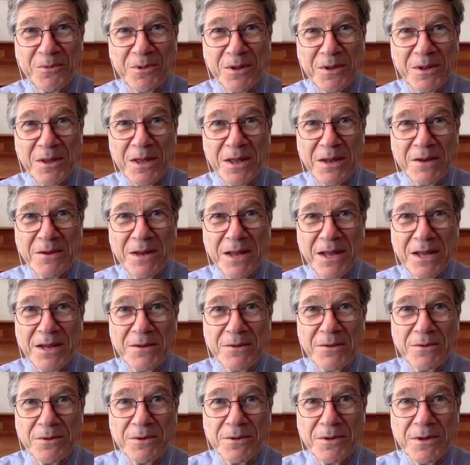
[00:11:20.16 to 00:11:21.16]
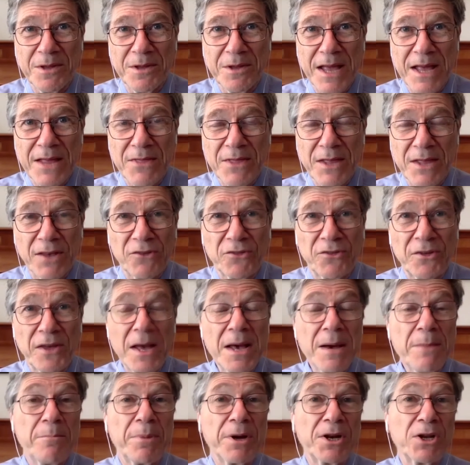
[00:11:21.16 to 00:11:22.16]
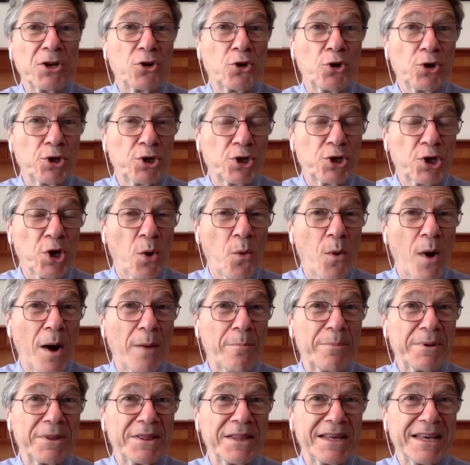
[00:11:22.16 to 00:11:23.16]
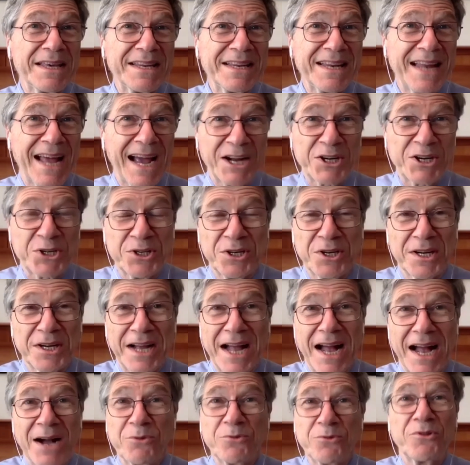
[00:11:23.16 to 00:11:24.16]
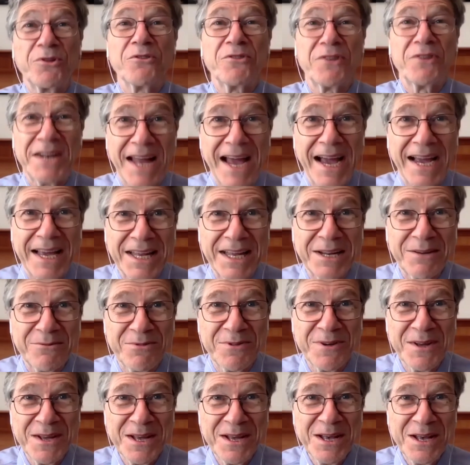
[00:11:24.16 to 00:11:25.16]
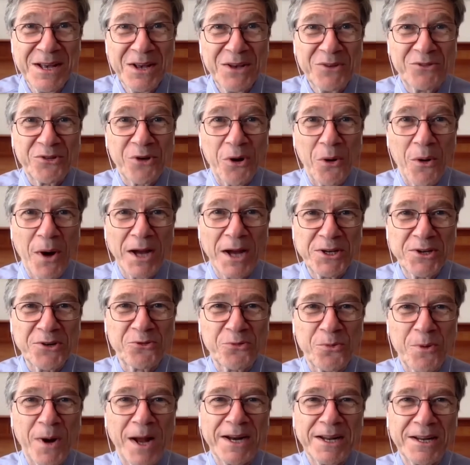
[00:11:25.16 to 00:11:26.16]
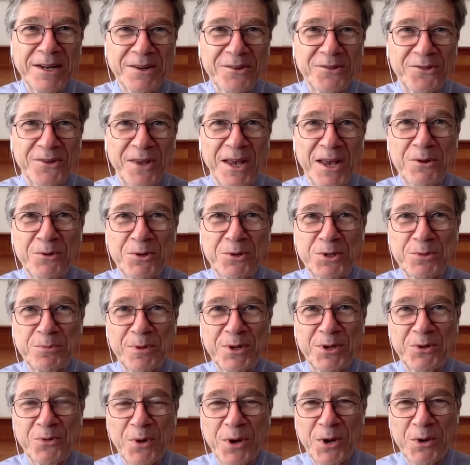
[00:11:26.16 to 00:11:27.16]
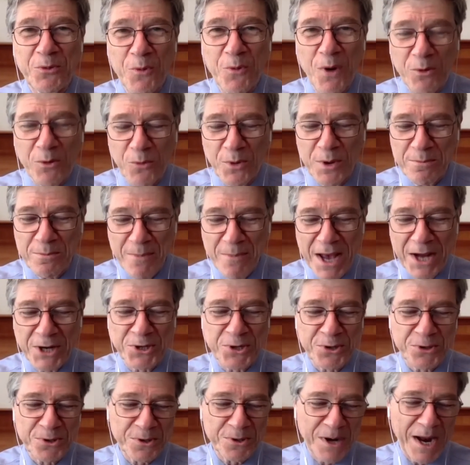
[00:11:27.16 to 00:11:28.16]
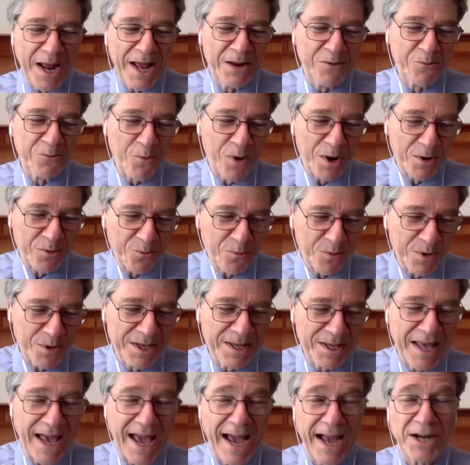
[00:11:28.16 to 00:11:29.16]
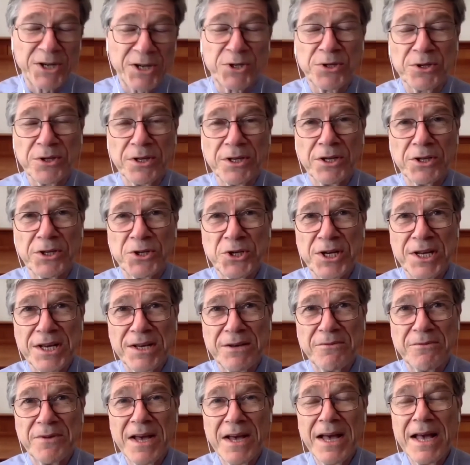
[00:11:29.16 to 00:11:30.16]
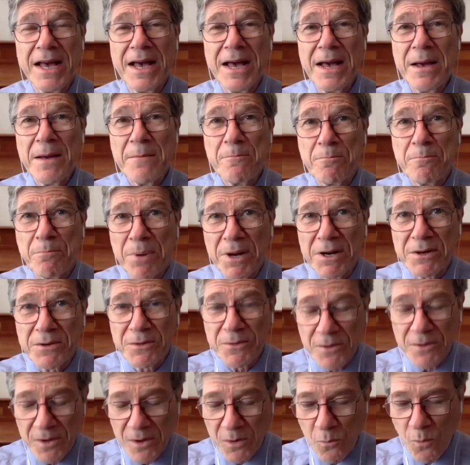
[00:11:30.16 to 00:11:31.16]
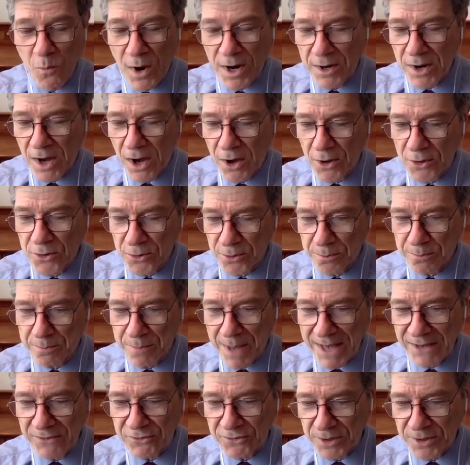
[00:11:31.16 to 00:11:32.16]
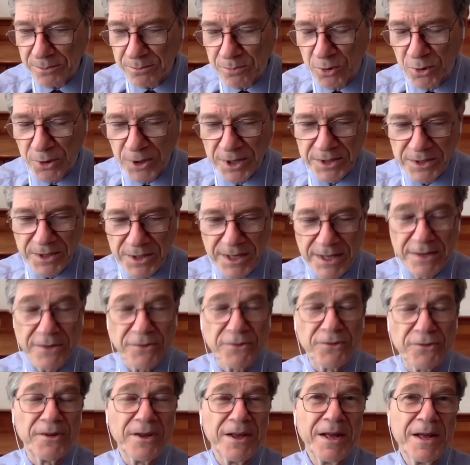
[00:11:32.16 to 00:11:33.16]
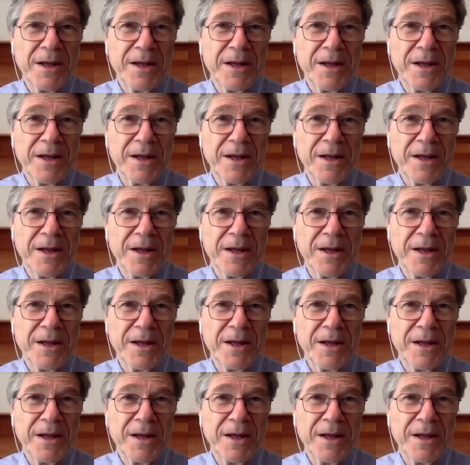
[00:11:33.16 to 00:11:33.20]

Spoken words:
in this, but it could show up in the national accounts as a negative. So I just want to distinguish between what we measure and what we actually achieve. But one other basic point is